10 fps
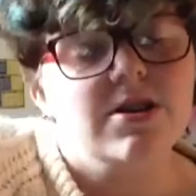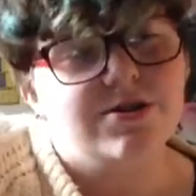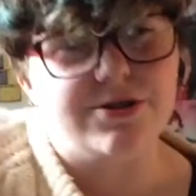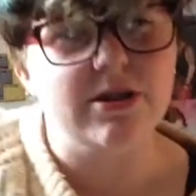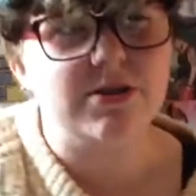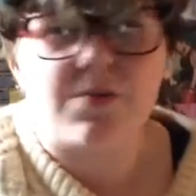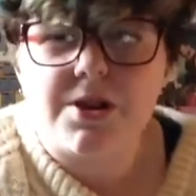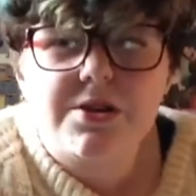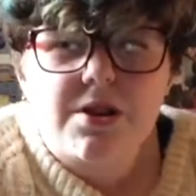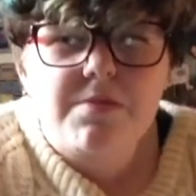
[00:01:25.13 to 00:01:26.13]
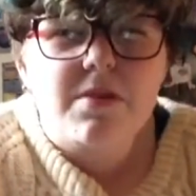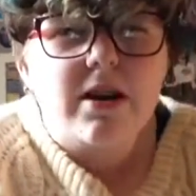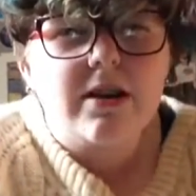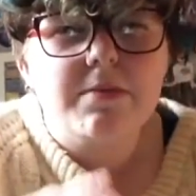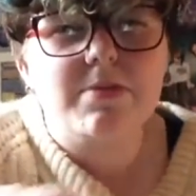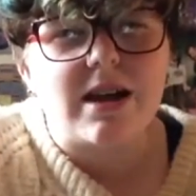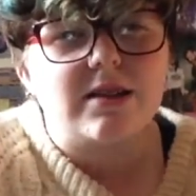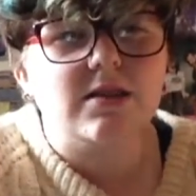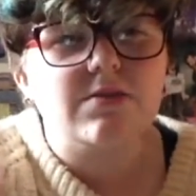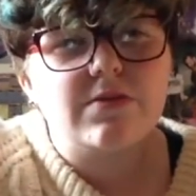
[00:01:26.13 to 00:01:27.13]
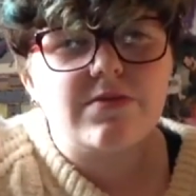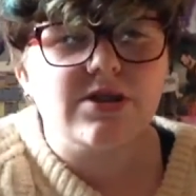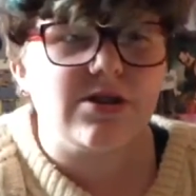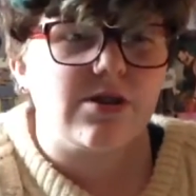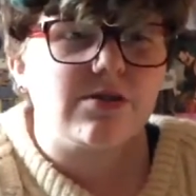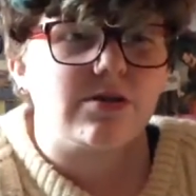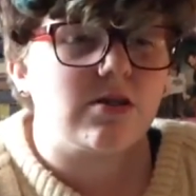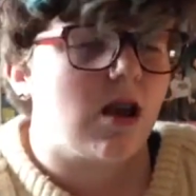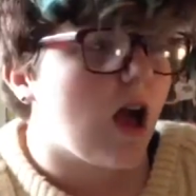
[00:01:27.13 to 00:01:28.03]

Do you guys wanna know my plans for videos?